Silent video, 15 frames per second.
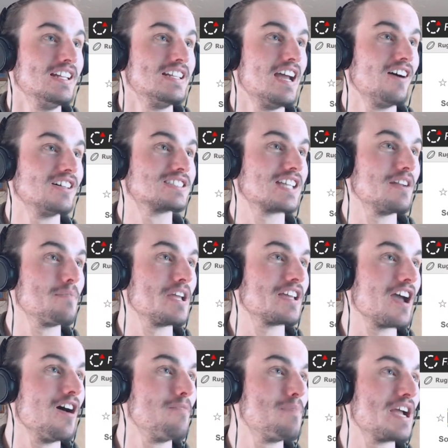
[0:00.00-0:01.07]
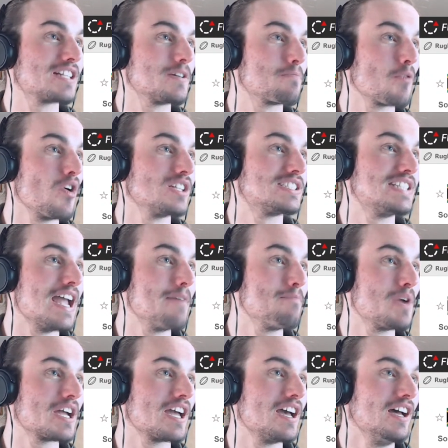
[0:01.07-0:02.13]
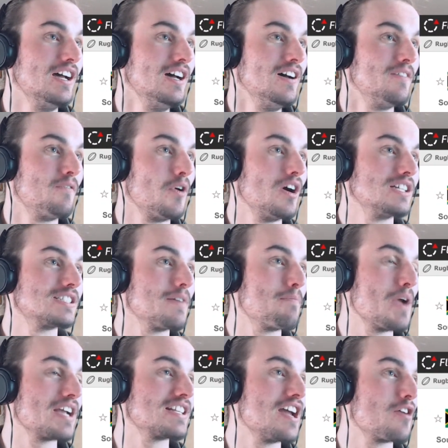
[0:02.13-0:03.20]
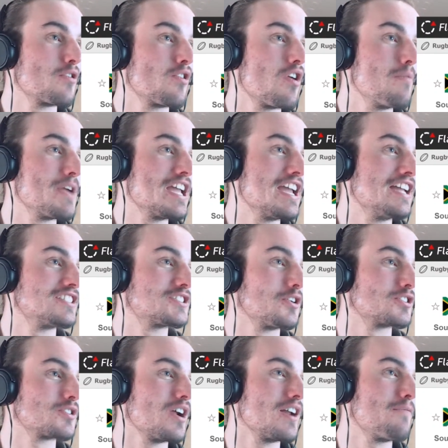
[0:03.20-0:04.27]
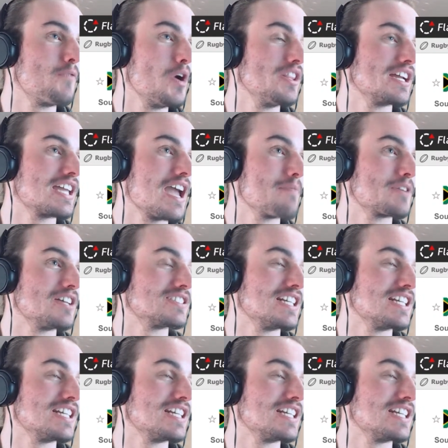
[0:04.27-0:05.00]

Now it's going to be going back to Price. Dan Bigger fires it back now to Robbie Henshaw trying to find the gap.